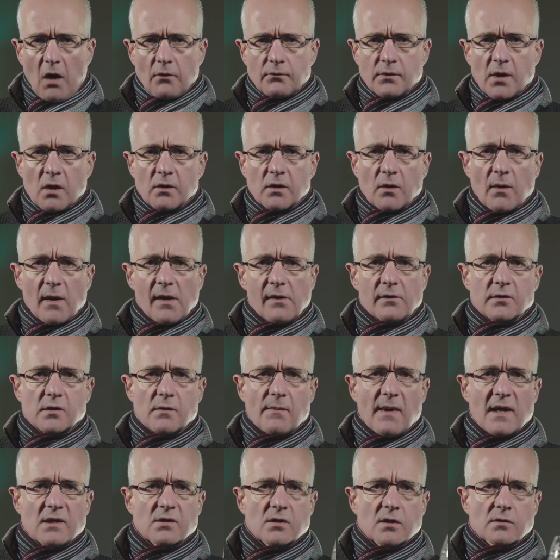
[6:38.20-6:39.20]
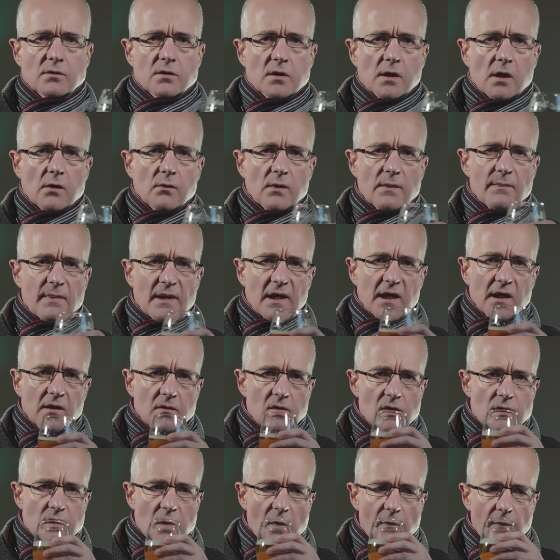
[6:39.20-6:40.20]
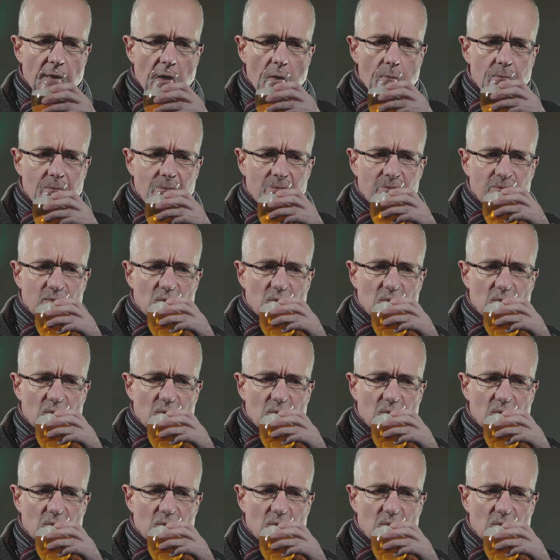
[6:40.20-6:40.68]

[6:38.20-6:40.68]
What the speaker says: Don't know whether it's the best thing to go with beer. Let's have a go.